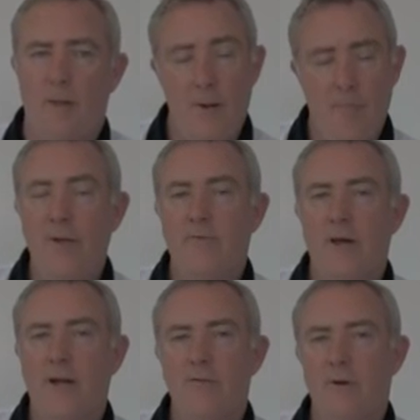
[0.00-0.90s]
and it pays
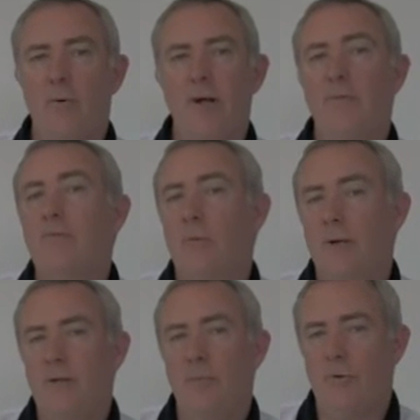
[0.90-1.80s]
tax at a rate of
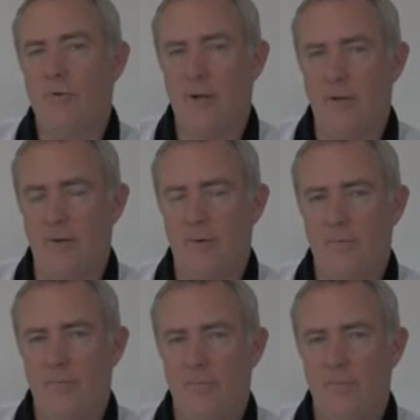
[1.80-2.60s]
20%.